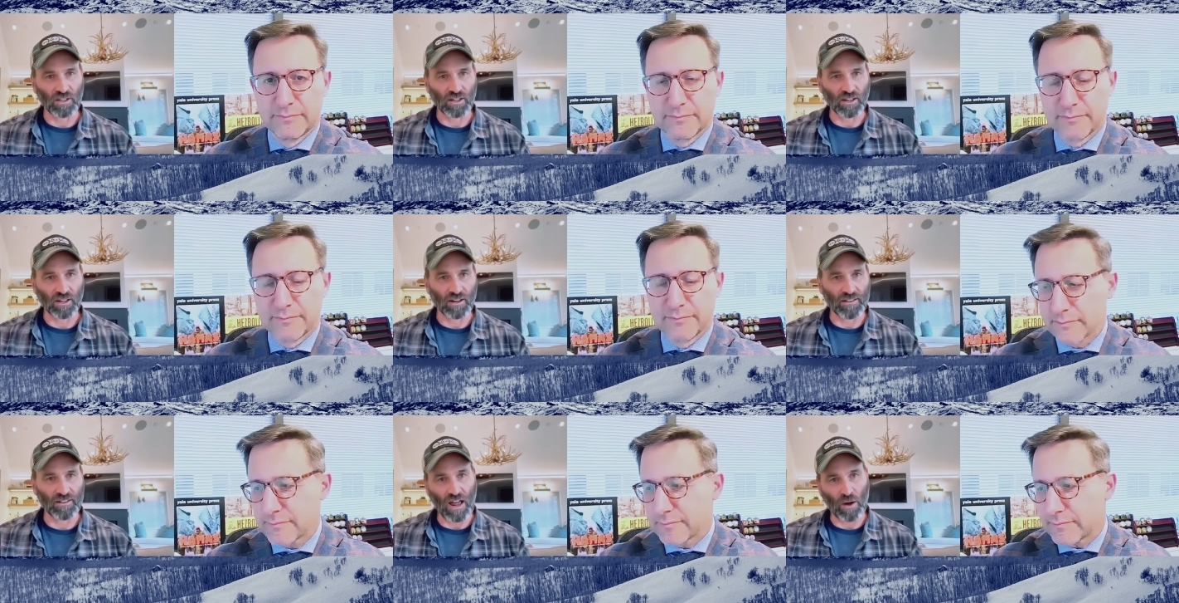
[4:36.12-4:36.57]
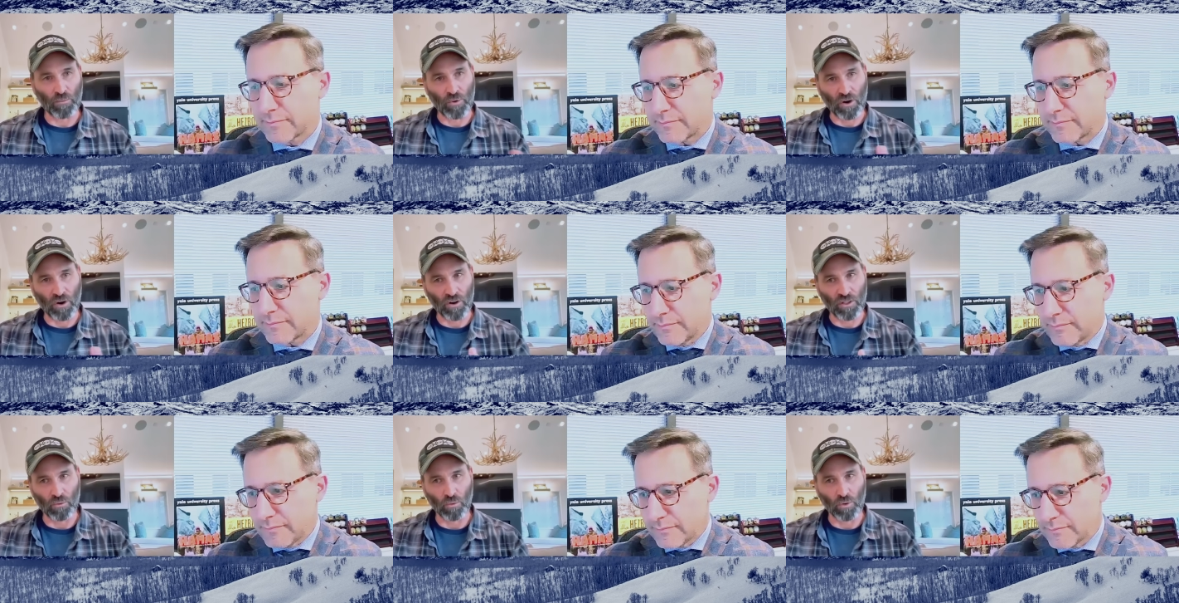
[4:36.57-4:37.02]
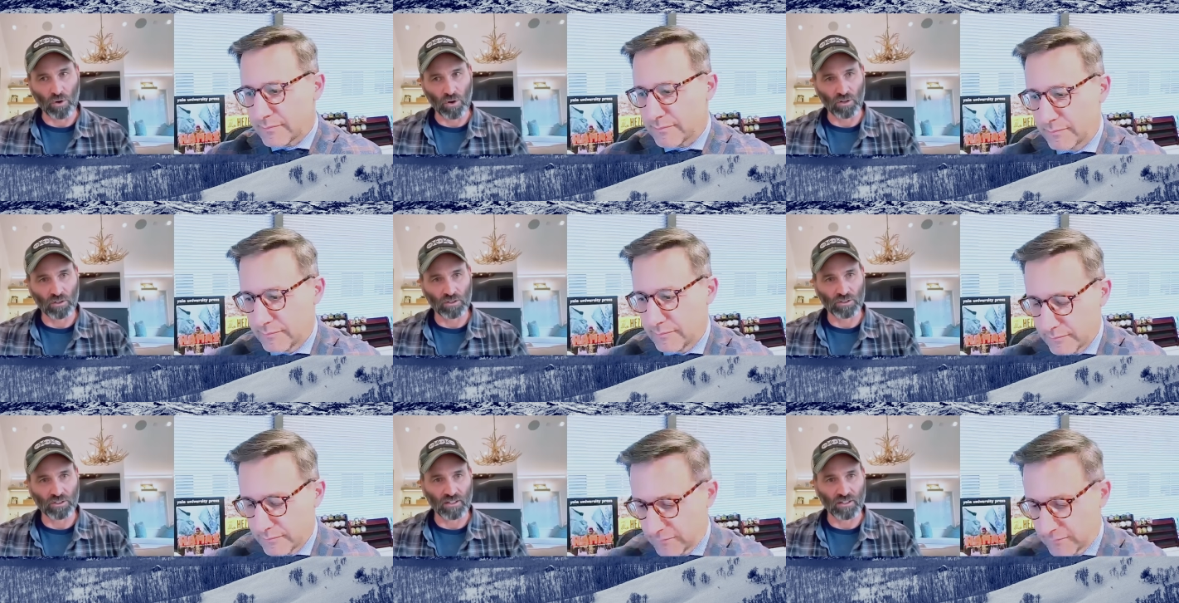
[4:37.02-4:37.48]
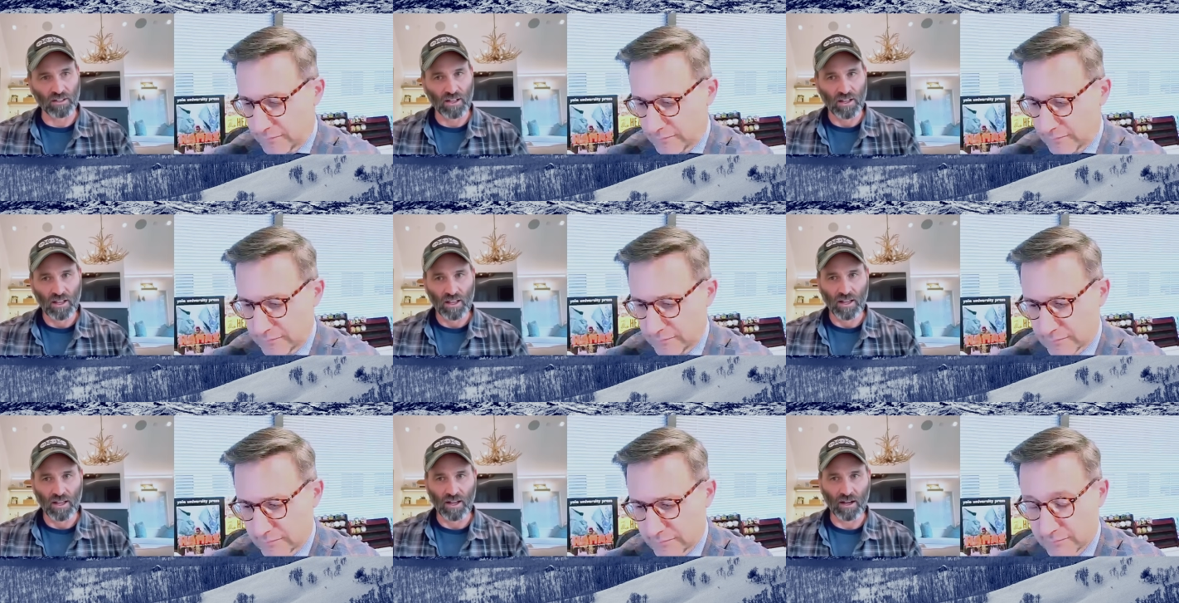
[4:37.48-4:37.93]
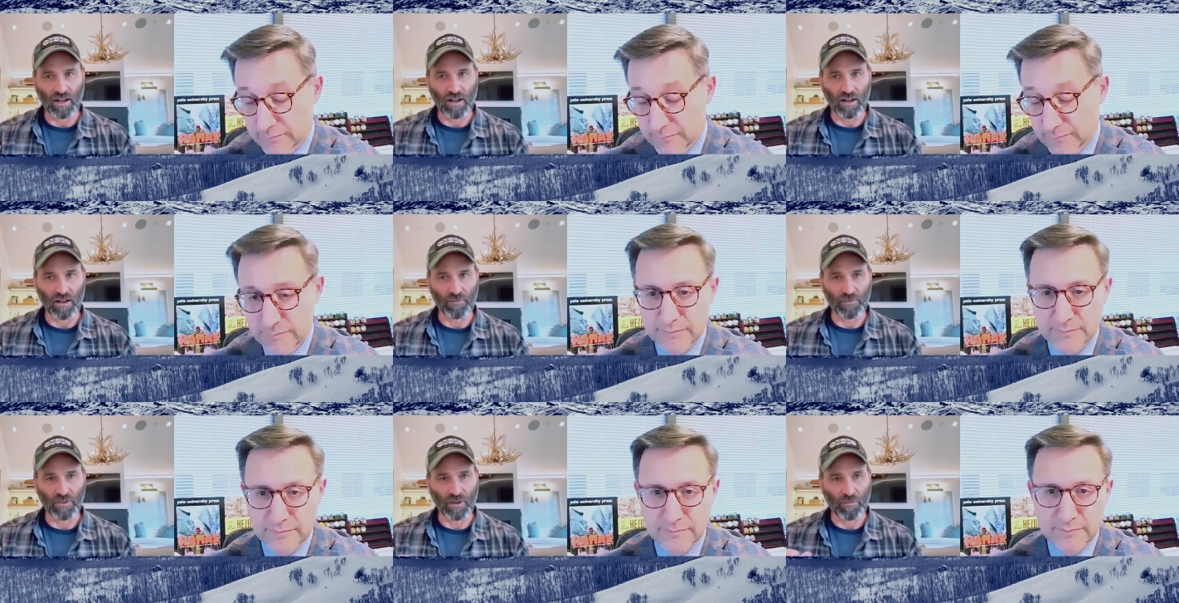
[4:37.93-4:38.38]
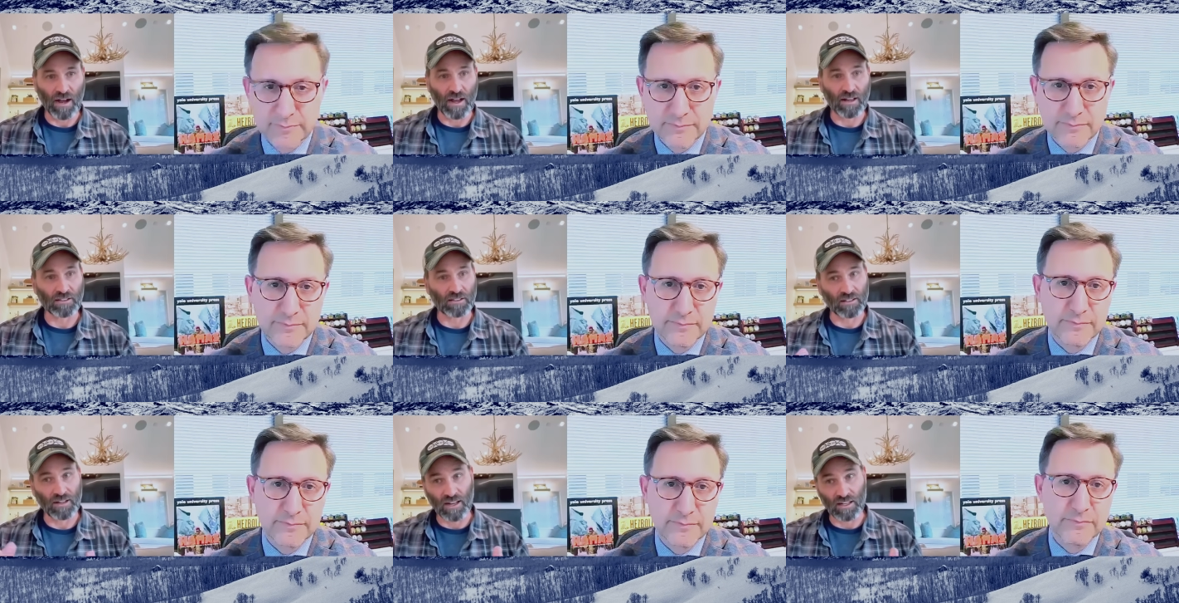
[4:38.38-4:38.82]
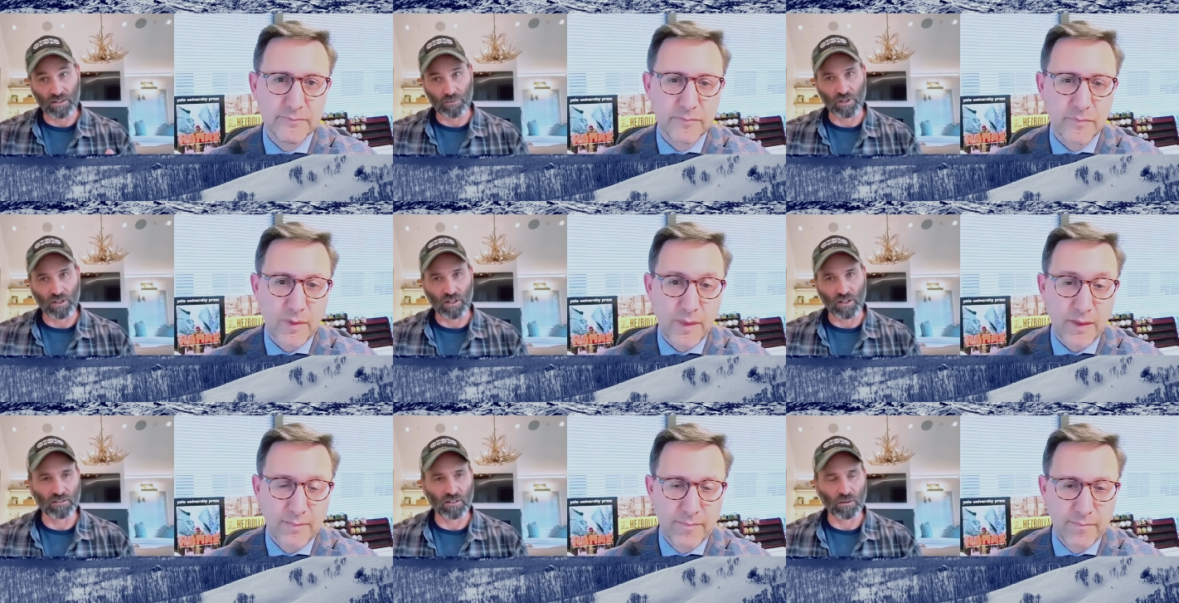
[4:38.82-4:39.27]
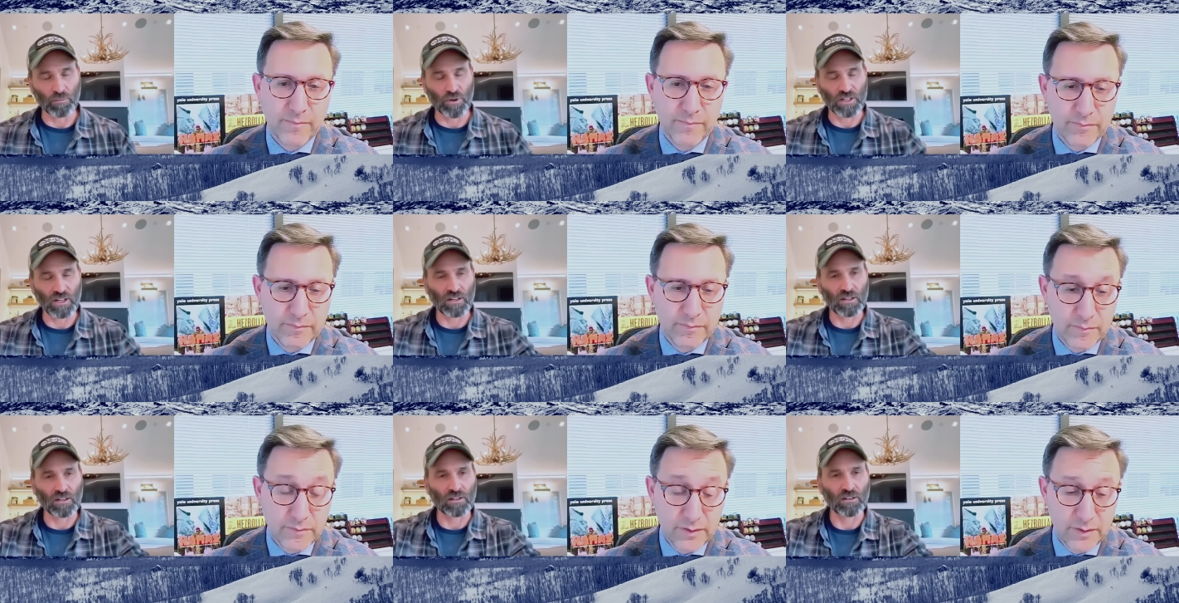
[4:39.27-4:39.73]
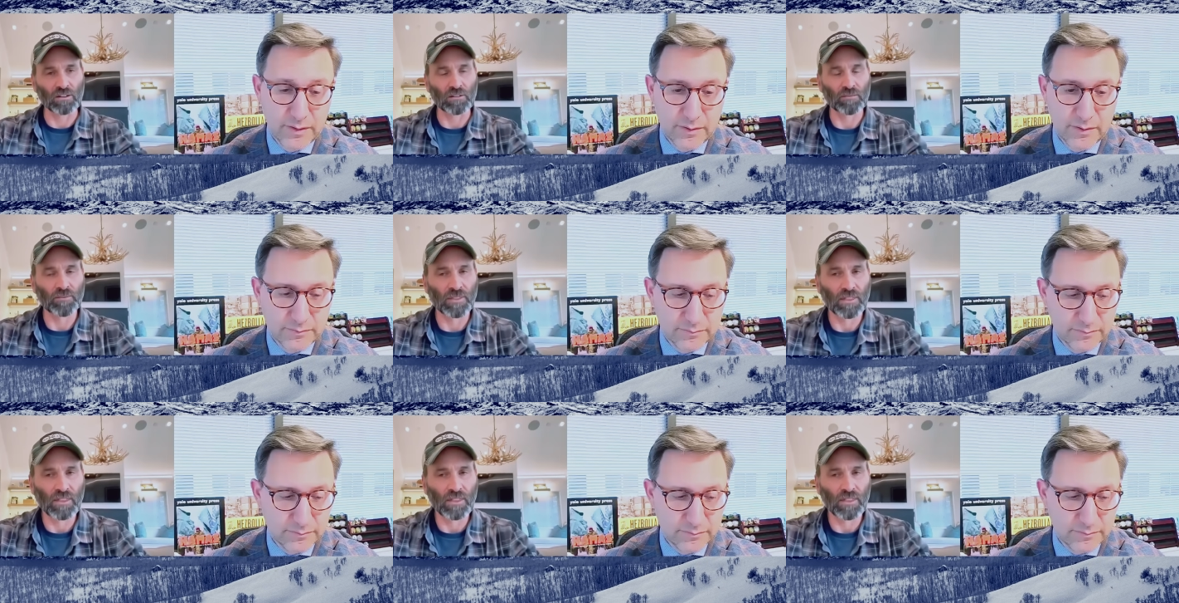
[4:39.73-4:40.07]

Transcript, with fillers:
Speaker 1: in that part of the world, and um, Hamas and Hezbollah in particular?